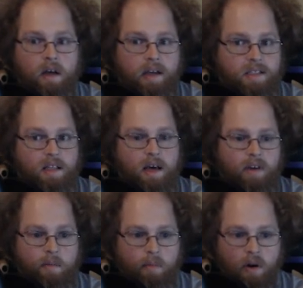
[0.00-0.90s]
I still have
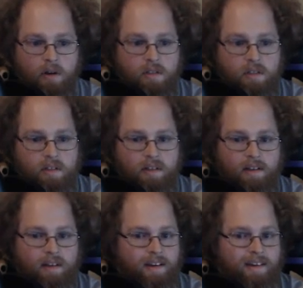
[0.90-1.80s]
8 bars.
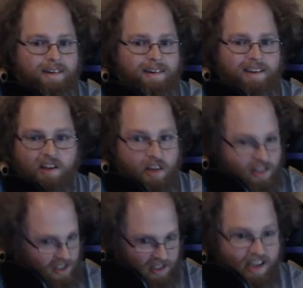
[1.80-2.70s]
You know,
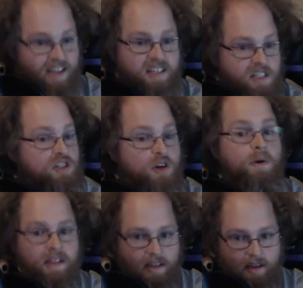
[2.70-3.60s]
it doesn't do
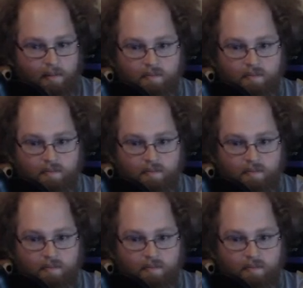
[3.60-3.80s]
anything.